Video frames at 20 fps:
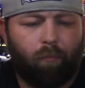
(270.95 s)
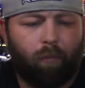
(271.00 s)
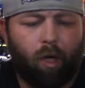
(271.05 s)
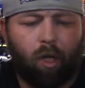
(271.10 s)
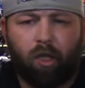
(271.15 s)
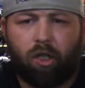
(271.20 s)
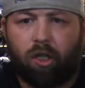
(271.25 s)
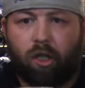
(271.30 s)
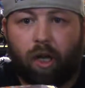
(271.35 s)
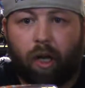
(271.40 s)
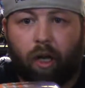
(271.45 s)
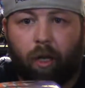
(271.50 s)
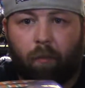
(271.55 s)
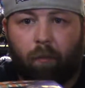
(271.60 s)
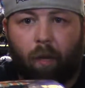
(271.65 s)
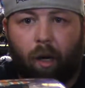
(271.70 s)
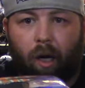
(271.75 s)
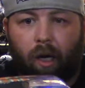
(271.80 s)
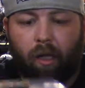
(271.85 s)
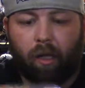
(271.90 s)
a generic
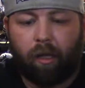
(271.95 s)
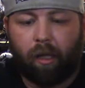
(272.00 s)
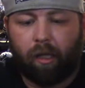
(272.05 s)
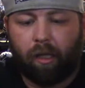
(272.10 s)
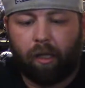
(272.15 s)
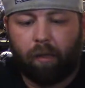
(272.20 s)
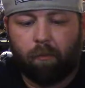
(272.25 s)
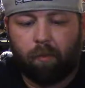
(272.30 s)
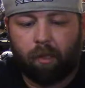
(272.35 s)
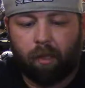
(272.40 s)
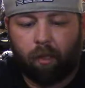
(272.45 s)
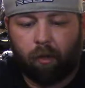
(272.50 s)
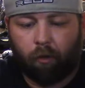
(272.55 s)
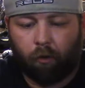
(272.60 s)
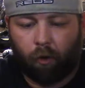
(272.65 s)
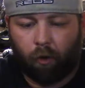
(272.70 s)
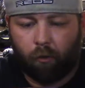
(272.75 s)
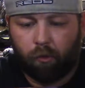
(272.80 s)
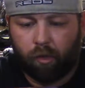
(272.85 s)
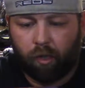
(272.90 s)
body that Team C
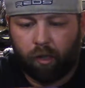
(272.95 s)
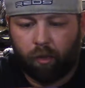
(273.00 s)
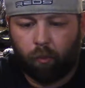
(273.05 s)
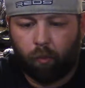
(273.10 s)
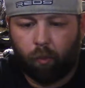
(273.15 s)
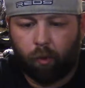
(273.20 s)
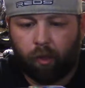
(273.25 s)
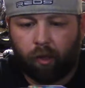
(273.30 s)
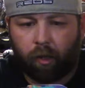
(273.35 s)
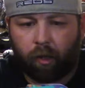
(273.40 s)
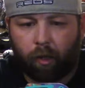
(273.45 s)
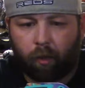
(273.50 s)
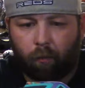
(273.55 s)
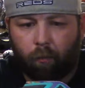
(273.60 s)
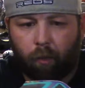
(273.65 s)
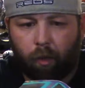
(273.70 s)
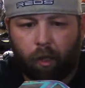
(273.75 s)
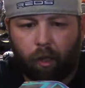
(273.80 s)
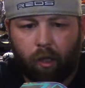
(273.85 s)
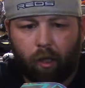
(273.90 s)
throws in with their
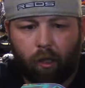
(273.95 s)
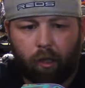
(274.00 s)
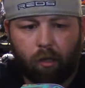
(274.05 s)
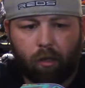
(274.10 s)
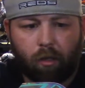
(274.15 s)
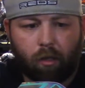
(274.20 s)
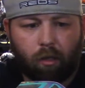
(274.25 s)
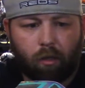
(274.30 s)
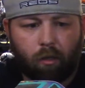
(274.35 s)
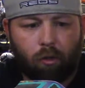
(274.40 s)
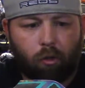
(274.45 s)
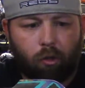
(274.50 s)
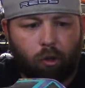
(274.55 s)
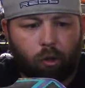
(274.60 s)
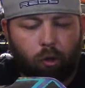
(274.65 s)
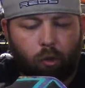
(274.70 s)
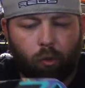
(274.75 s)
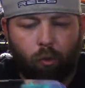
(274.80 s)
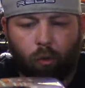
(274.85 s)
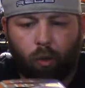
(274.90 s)
buggies
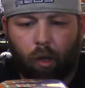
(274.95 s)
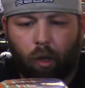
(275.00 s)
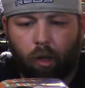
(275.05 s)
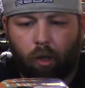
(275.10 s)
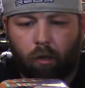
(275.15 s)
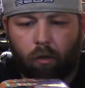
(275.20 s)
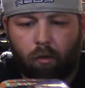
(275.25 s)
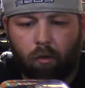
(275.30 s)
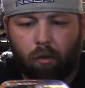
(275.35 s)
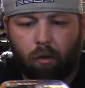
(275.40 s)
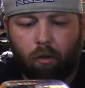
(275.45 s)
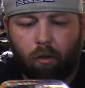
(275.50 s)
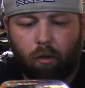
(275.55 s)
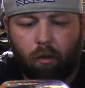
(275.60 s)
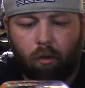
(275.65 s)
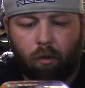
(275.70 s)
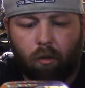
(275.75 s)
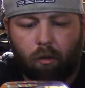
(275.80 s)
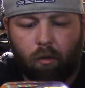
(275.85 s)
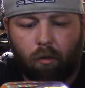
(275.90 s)
to
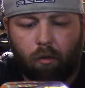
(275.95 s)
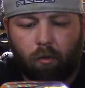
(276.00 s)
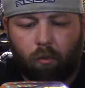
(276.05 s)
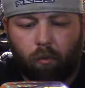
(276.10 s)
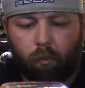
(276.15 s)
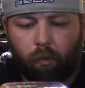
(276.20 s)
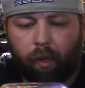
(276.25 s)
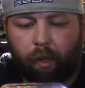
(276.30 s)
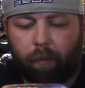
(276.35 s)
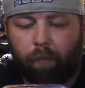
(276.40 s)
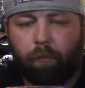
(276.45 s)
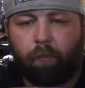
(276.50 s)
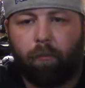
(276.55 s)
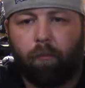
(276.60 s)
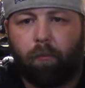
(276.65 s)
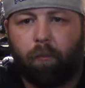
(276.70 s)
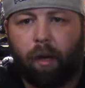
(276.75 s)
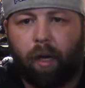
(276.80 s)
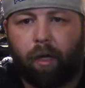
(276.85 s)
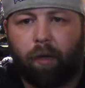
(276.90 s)
when they
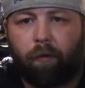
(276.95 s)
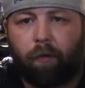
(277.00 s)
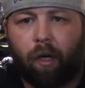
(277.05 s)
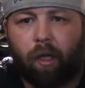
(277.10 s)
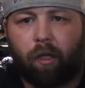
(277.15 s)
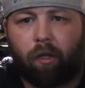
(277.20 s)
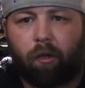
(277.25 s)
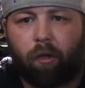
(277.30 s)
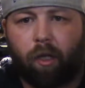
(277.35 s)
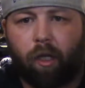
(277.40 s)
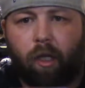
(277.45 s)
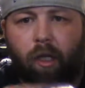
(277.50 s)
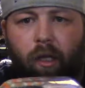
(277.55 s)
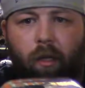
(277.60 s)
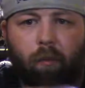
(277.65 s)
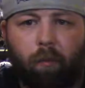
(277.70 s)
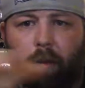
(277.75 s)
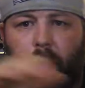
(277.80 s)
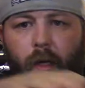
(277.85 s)
manufacture the kit.